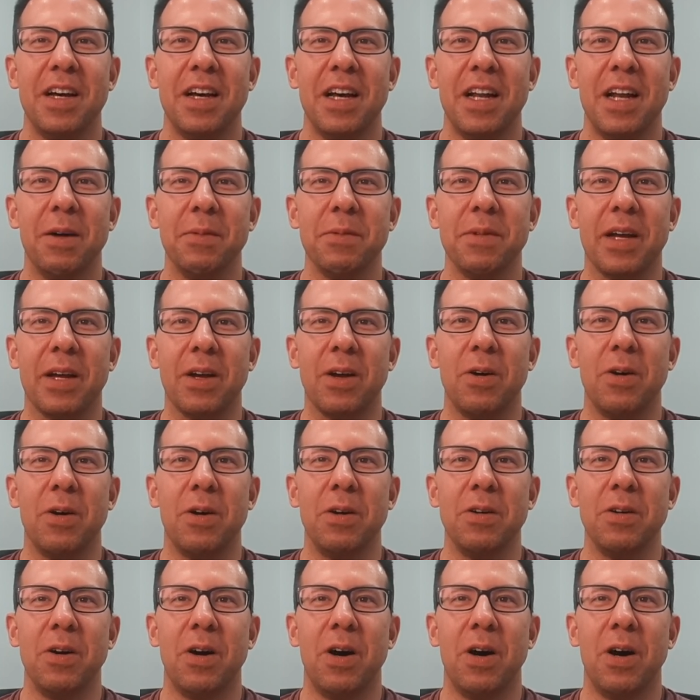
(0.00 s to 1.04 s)
And I'm like,
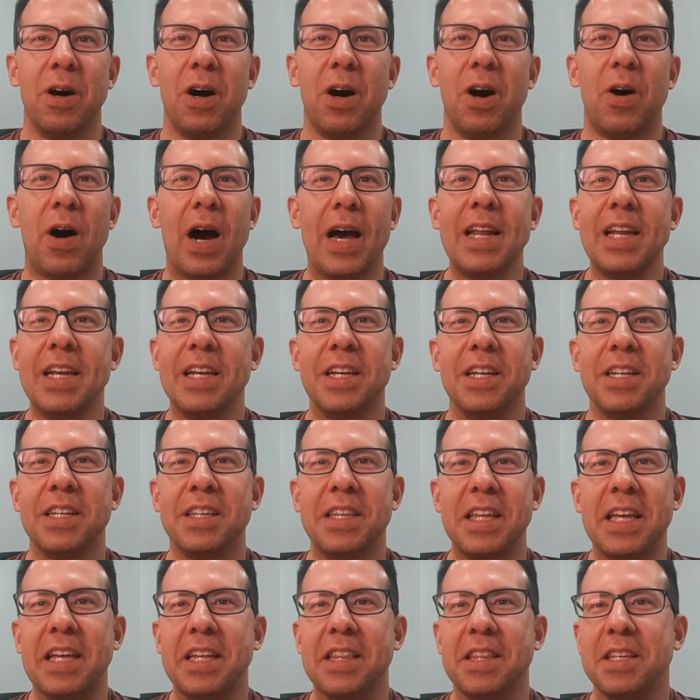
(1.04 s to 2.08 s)
I didn't
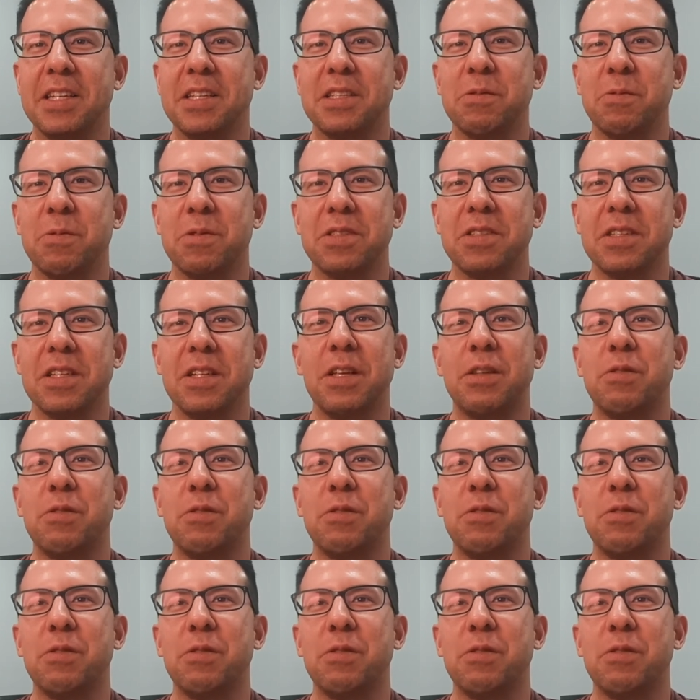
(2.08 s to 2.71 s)
think this was.